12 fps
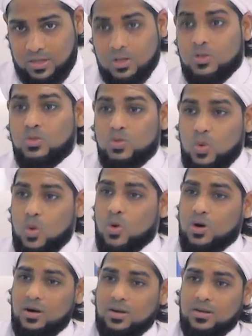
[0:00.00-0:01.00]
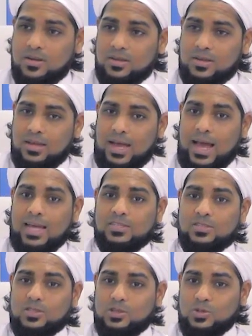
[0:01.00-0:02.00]
nor
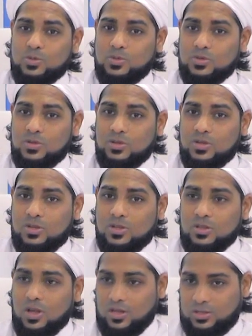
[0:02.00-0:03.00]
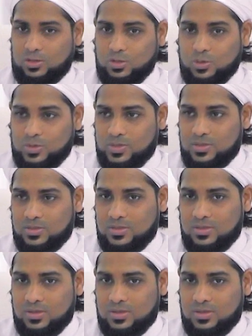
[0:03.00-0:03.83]
asked you not to do it.